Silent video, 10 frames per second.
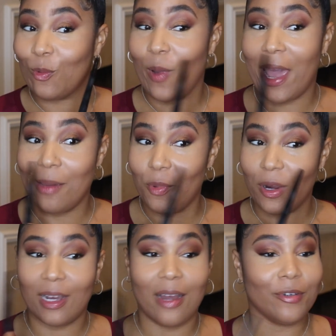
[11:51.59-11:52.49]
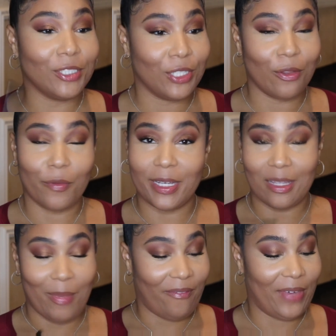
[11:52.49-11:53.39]
way more coverage than the rest
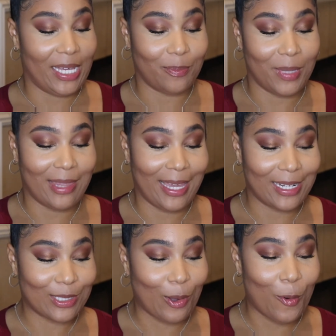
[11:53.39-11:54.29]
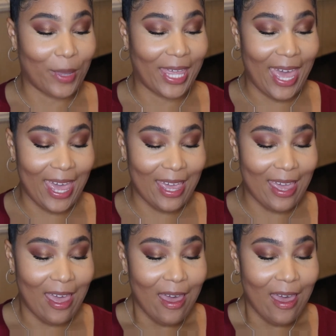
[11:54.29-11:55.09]
of my face, but that is okay.